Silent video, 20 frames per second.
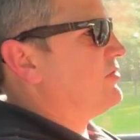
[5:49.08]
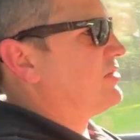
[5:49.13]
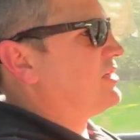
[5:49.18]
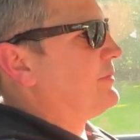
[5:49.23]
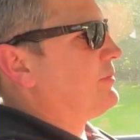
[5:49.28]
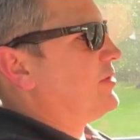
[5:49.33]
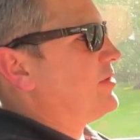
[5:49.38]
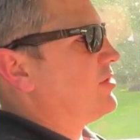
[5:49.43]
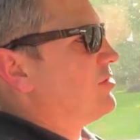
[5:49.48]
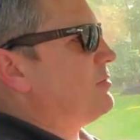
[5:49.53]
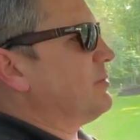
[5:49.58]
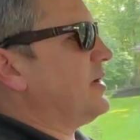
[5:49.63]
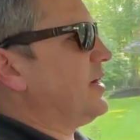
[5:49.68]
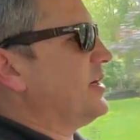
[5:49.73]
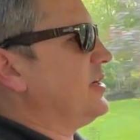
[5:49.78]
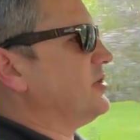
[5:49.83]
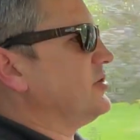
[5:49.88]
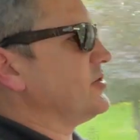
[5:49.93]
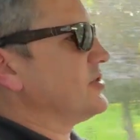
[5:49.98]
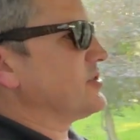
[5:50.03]
a couple hundred
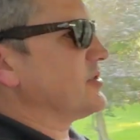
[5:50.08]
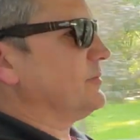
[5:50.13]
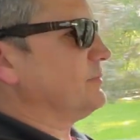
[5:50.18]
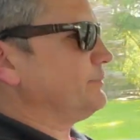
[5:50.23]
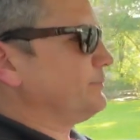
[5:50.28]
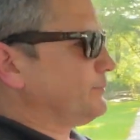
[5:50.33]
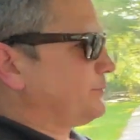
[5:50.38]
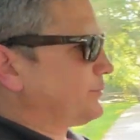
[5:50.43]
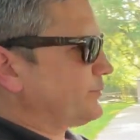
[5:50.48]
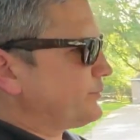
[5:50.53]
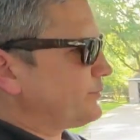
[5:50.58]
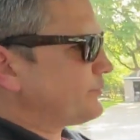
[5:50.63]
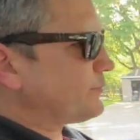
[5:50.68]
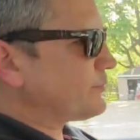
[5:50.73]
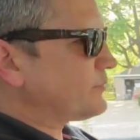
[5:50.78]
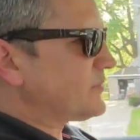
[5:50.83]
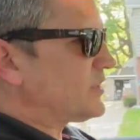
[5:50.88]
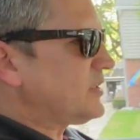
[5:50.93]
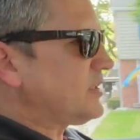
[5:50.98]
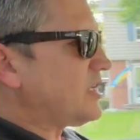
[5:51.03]
miles,
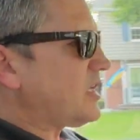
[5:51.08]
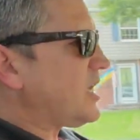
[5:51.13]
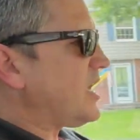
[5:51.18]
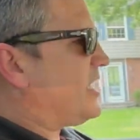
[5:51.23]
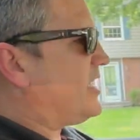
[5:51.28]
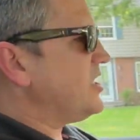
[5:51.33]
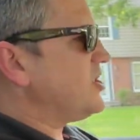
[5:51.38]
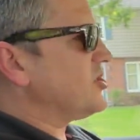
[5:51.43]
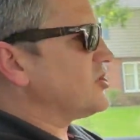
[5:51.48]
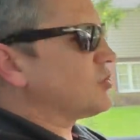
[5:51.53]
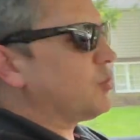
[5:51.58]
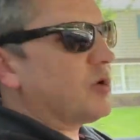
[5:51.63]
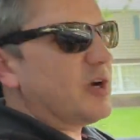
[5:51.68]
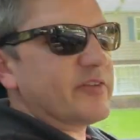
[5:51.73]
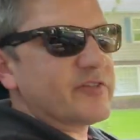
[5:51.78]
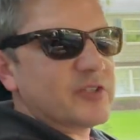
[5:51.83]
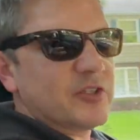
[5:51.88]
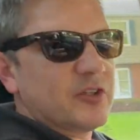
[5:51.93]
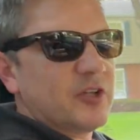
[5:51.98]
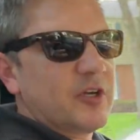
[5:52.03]
and it just
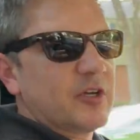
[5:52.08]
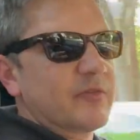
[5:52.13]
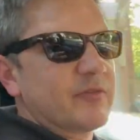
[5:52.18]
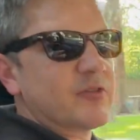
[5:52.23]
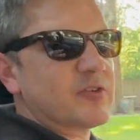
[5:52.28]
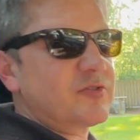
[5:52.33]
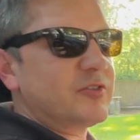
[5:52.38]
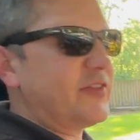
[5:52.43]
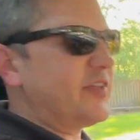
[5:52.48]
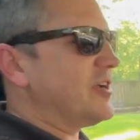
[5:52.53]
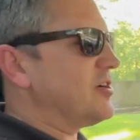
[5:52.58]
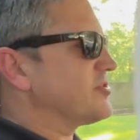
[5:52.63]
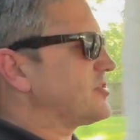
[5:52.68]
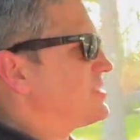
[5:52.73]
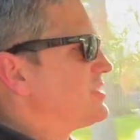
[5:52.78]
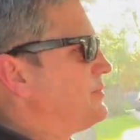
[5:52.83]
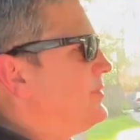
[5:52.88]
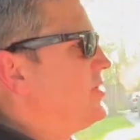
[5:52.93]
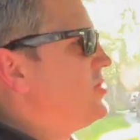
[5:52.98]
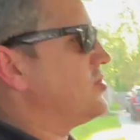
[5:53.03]
wafts along. First of all, the air
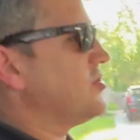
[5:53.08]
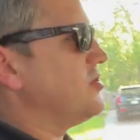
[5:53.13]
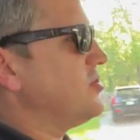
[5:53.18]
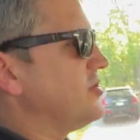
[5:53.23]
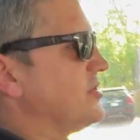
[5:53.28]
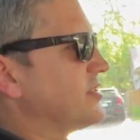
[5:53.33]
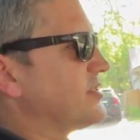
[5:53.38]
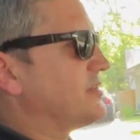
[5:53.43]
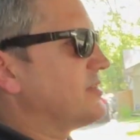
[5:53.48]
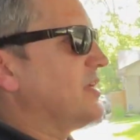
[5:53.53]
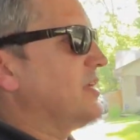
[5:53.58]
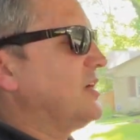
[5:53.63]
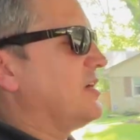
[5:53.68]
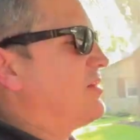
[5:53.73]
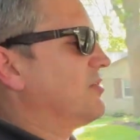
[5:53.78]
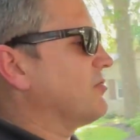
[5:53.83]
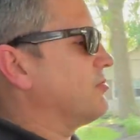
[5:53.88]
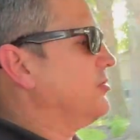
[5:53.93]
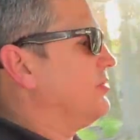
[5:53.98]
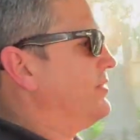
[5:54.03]
suspension just
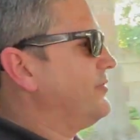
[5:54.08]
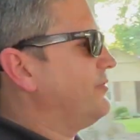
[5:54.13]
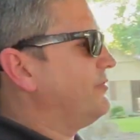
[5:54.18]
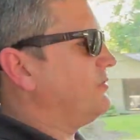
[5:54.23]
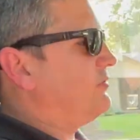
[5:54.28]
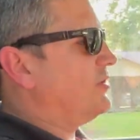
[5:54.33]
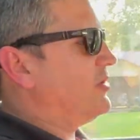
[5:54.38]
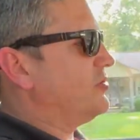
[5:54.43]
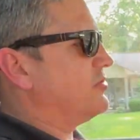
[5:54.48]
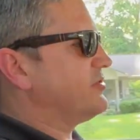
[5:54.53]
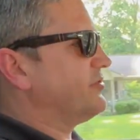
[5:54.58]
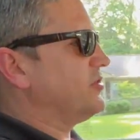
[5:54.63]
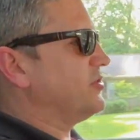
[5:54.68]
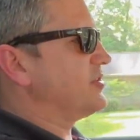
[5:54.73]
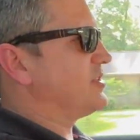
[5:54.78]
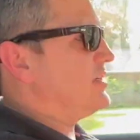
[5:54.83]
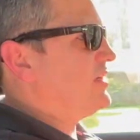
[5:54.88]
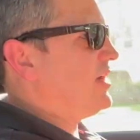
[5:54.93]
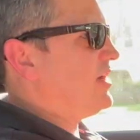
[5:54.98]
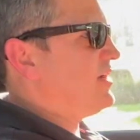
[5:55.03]
really floats,
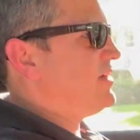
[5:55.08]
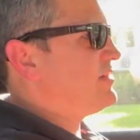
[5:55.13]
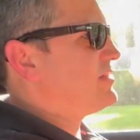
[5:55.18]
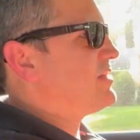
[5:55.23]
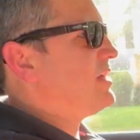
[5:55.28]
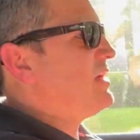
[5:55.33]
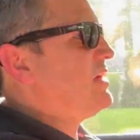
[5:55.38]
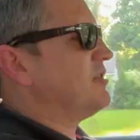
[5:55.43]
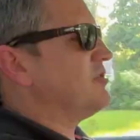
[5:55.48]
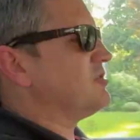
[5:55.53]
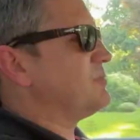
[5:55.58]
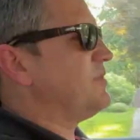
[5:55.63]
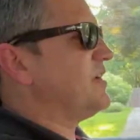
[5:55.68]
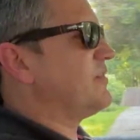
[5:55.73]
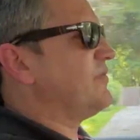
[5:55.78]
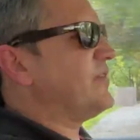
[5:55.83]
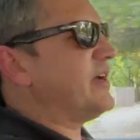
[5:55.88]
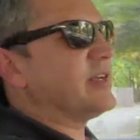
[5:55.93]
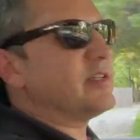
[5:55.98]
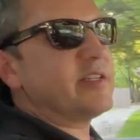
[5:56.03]
feels nice. Those
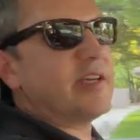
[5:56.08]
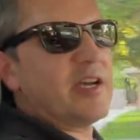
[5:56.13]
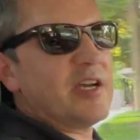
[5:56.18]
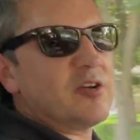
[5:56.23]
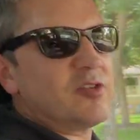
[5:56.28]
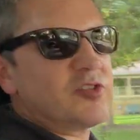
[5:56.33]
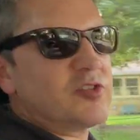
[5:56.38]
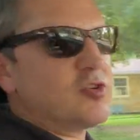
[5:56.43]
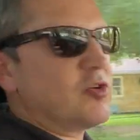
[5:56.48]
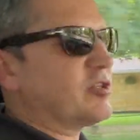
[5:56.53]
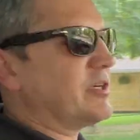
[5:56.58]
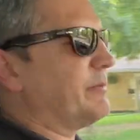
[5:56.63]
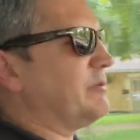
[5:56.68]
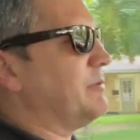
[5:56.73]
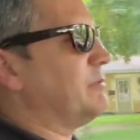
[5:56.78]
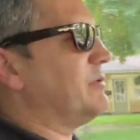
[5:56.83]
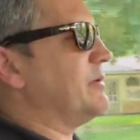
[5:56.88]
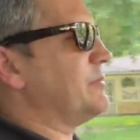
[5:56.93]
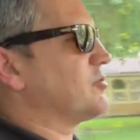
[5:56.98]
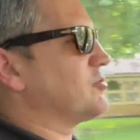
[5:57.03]
big fat tires soak up
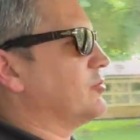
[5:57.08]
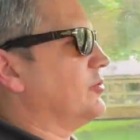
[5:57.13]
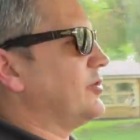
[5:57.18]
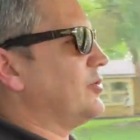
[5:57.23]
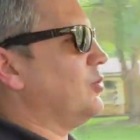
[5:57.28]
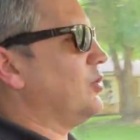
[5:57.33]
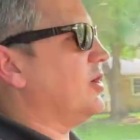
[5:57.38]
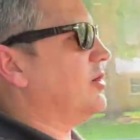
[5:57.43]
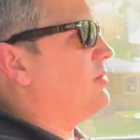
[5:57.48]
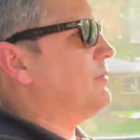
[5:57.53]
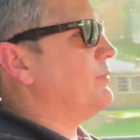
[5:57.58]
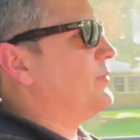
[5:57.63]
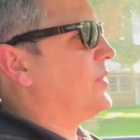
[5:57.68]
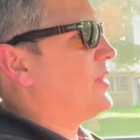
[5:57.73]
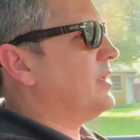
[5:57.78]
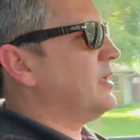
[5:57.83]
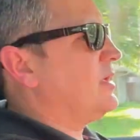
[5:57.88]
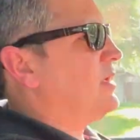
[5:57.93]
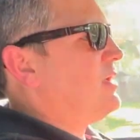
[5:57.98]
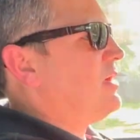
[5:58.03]
the bumps really well.
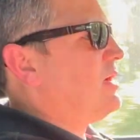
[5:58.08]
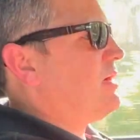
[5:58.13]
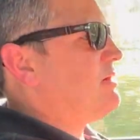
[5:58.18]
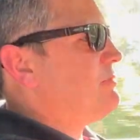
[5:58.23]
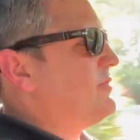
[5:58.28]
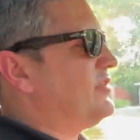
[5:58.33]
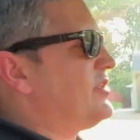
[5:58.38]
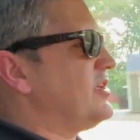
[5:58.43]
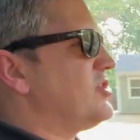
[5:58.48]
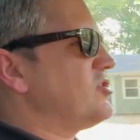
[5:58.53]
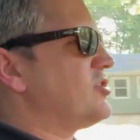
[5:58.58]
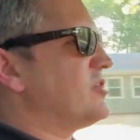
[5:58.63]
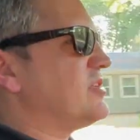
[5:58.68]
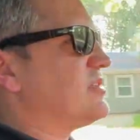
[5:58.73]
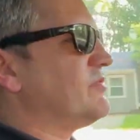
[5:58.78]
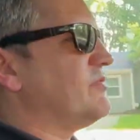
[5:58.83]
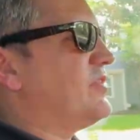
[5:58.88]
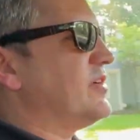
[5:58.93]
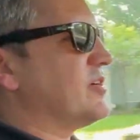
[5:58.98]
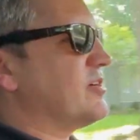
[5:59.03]
But the engine
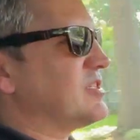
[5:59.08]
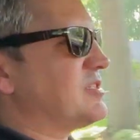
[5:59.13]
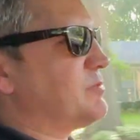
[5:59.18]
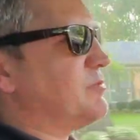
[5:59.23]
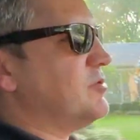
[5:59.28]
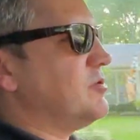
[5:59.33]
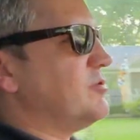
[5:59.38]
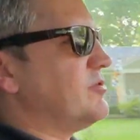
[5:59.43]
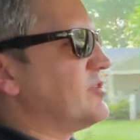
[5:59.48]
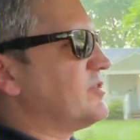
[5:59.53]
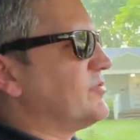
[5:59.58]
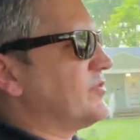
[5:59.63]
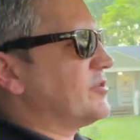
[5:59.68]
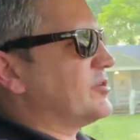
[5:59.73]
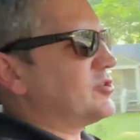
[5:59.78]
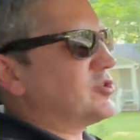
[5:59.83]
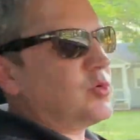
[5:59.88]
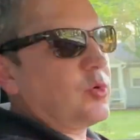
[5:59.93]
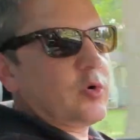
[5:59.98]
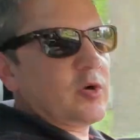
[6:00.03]
is very smooth, it's
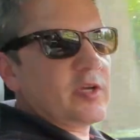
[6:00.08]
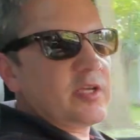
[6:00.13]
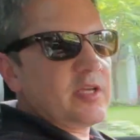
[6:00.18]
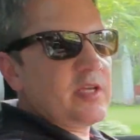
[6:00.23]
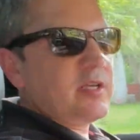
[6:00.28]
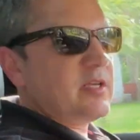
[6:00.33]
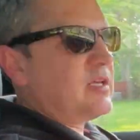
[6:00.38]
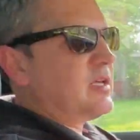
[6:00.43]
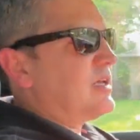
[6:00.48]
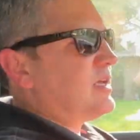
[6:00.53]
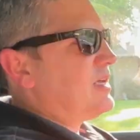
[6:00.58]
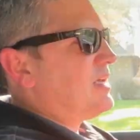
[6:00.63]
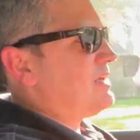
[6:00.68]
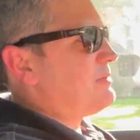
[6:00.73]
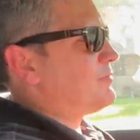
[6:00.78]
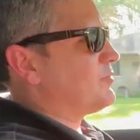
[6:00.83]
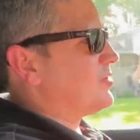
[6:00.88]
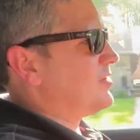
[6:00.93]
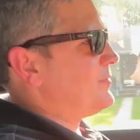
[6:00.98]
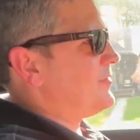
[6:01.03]
very torquey,
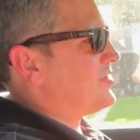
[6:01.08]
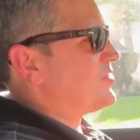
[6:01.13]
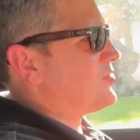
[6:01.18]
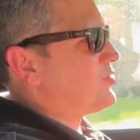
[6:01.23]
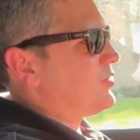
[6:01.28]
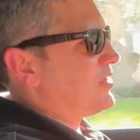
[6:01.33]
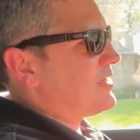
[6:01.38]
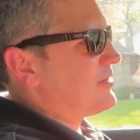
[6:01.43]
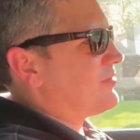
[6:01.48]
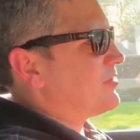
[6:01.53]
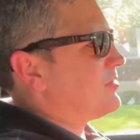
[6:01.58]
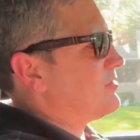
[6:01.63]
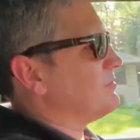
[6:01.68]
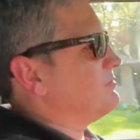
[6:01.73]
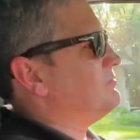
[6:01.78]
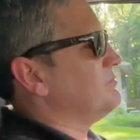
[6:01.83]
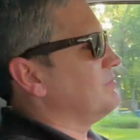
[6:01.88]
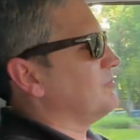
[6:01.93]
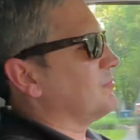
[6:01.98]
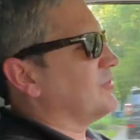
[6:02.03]
and pretty much whatever
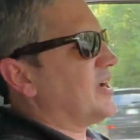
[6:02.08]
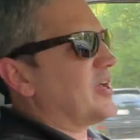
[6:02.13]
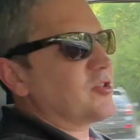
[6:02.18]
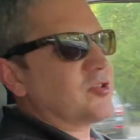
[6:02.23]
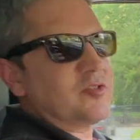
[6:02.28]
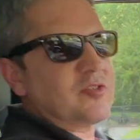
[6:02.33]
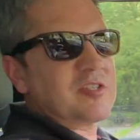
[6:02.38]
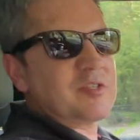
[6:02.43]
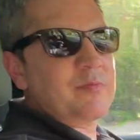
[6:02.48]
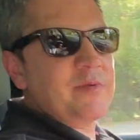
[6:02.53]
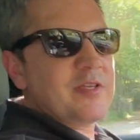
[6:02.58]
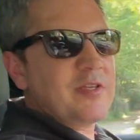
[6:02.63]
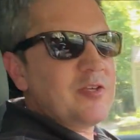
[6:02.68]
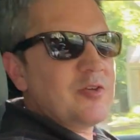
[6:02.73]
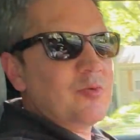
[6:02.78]
rational speed you